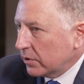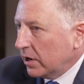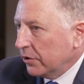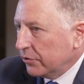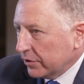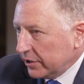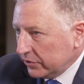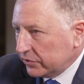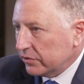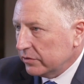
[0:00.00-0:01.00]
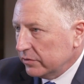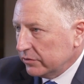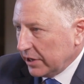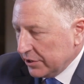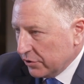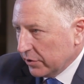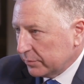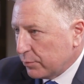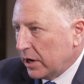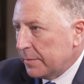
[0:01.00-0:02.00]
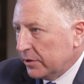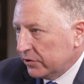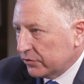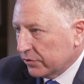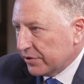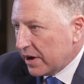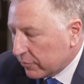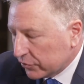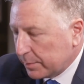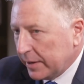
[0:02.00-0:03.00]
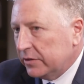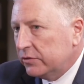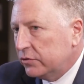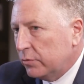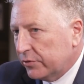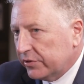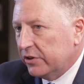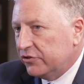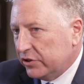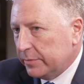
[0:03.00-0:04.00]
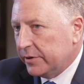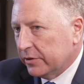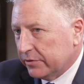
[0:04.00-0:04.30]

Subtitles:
under his tenure as prime minister, never spent 2% of GDP on